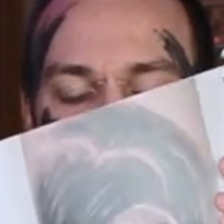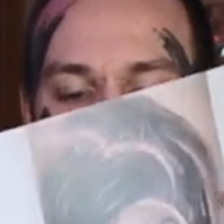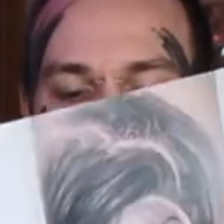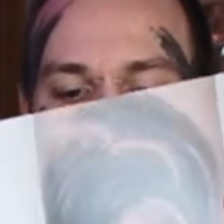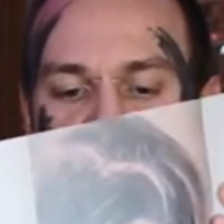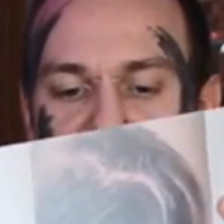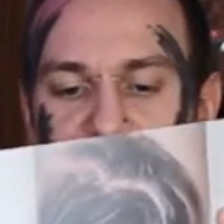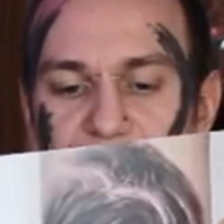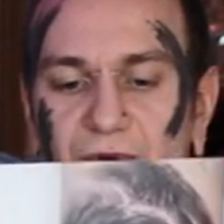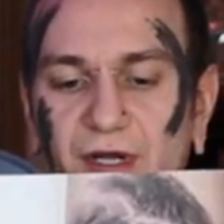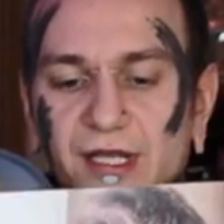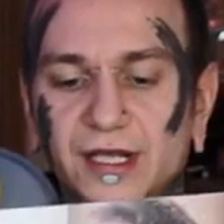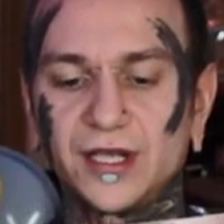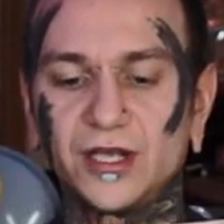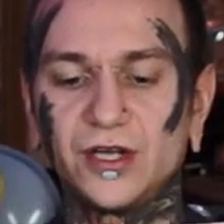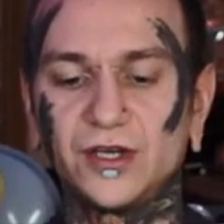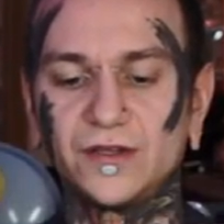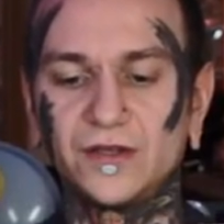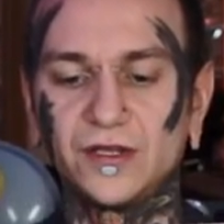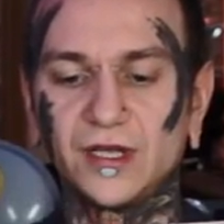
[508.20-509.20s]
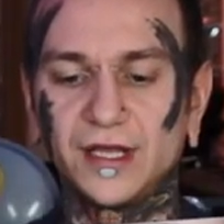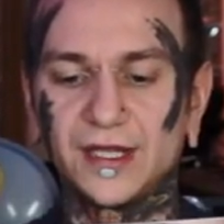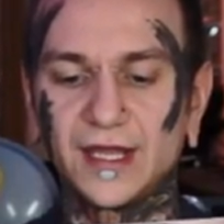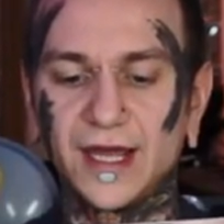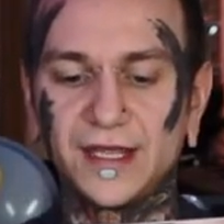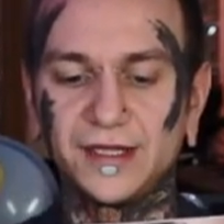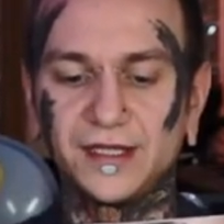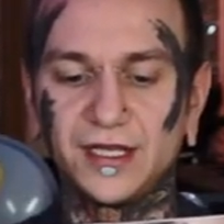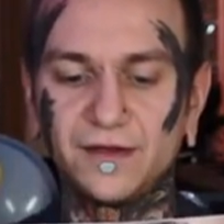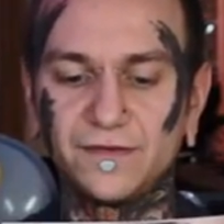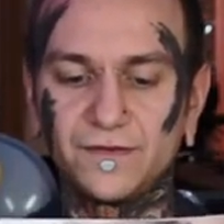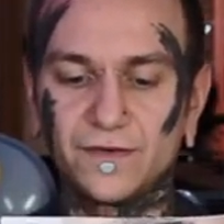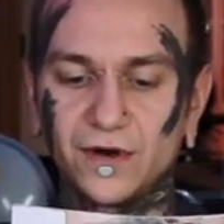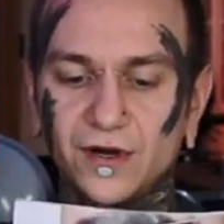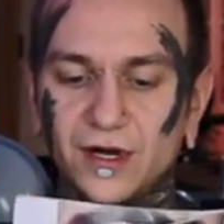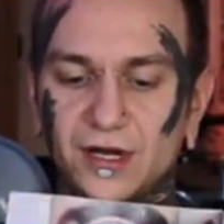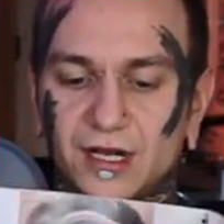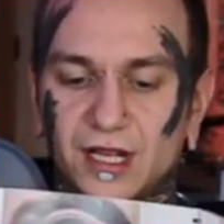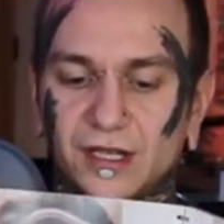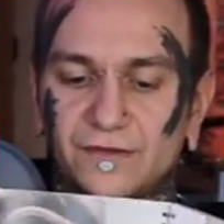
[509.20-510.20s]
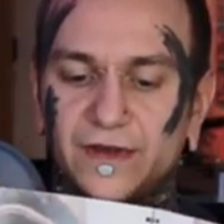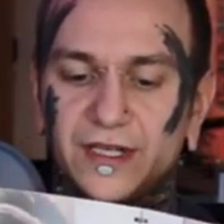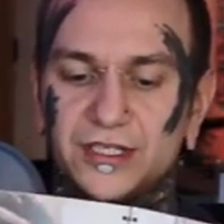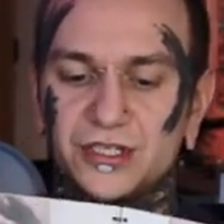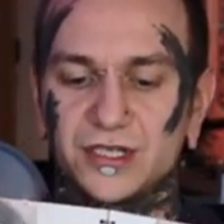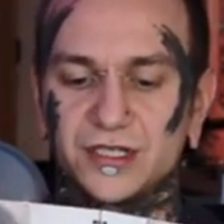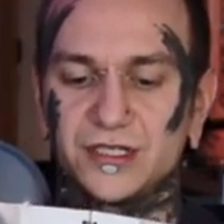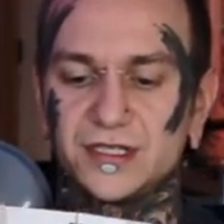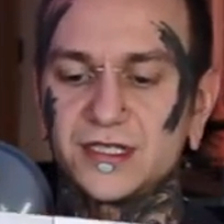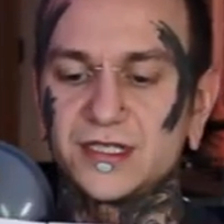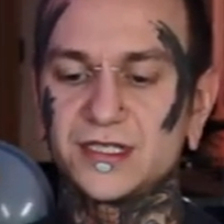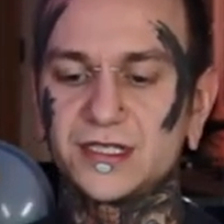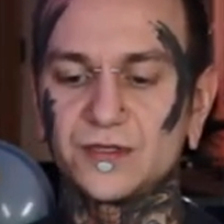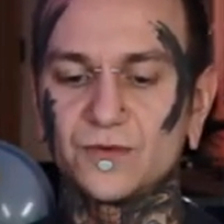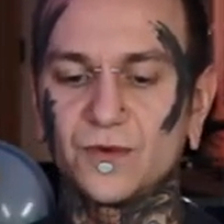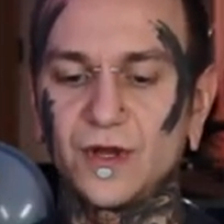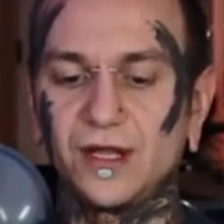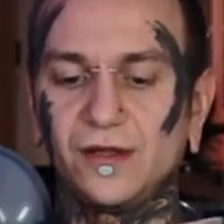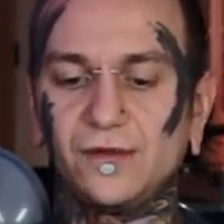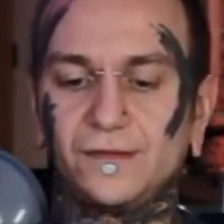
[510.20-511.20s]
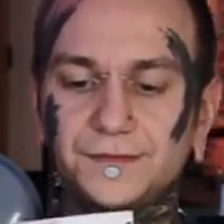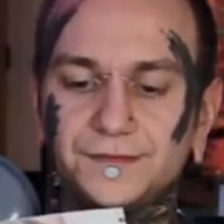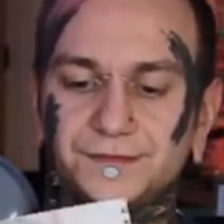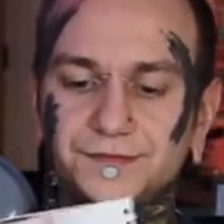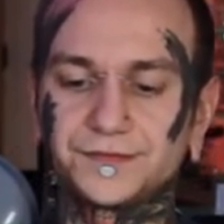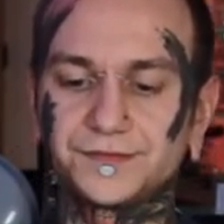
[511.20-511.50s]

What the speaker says: And that's really good and handy for conventions as well.